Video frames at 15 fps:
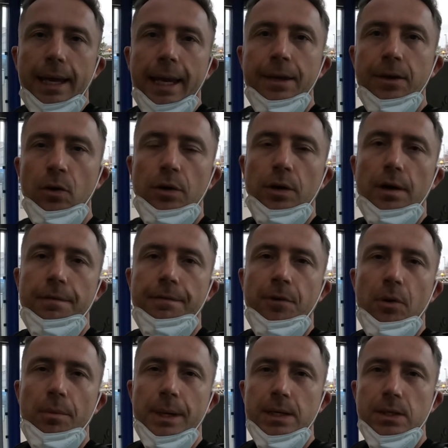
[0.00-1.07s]
In order
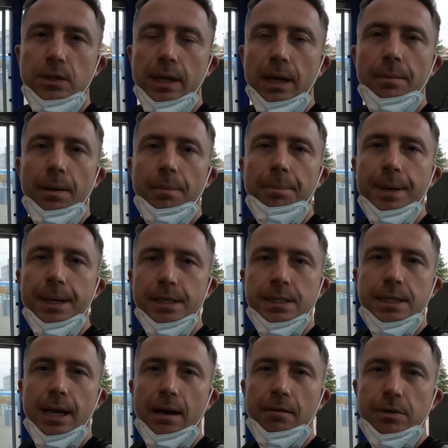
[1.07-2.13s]
for me to get my
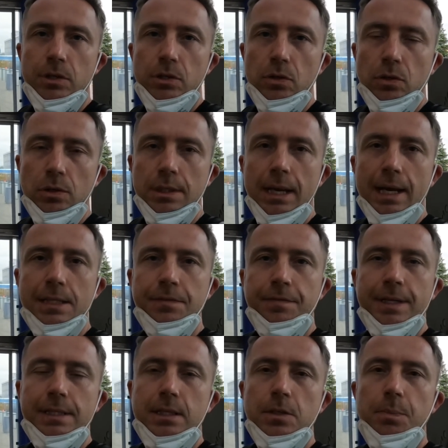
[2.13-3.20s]
PCR results as
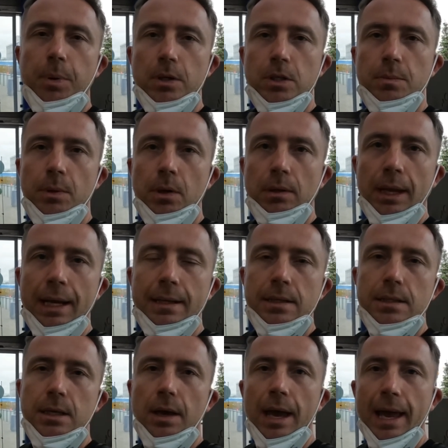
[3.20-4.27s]
fast as possible
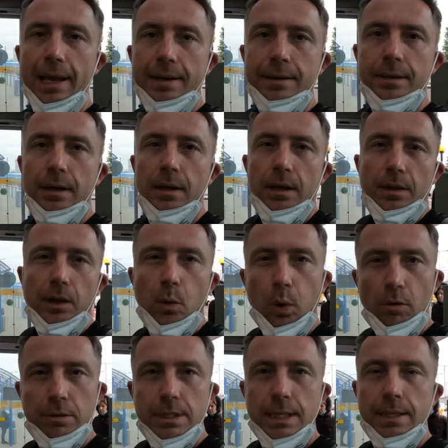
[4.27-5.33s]
and to end the
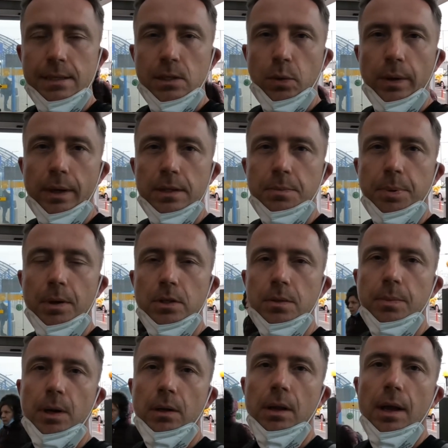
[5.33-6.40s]
quarantine as quick as
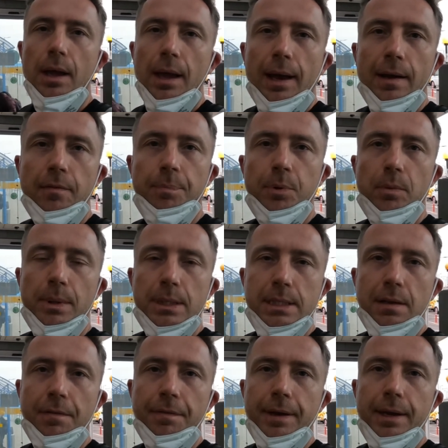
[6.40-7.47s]
possible, I've booked
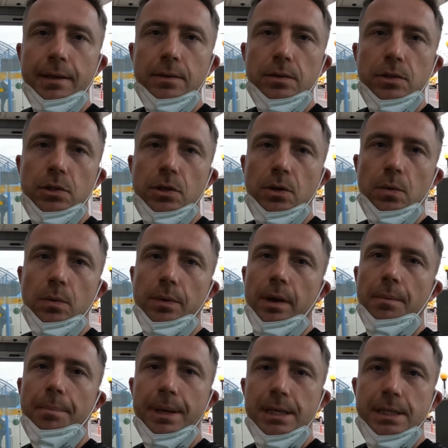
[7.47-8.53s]
myself into
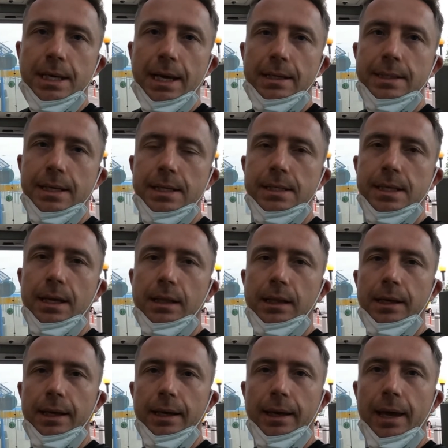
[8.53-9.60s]
the PCR testing
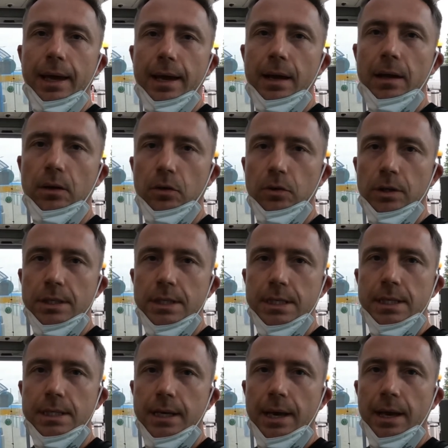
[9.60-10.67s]
clinic here at London
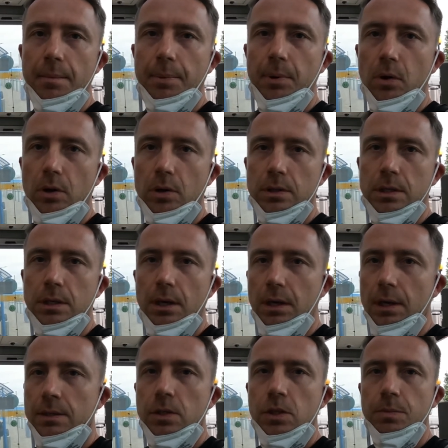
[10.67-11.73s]
City Airport.
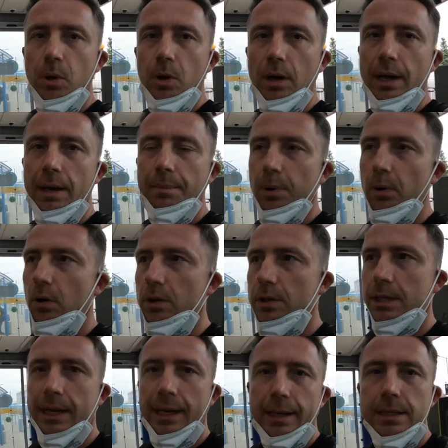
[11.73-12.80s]
It's a small
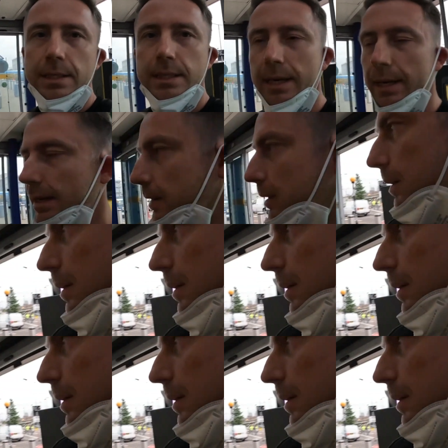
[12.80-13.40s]
airport and I can see it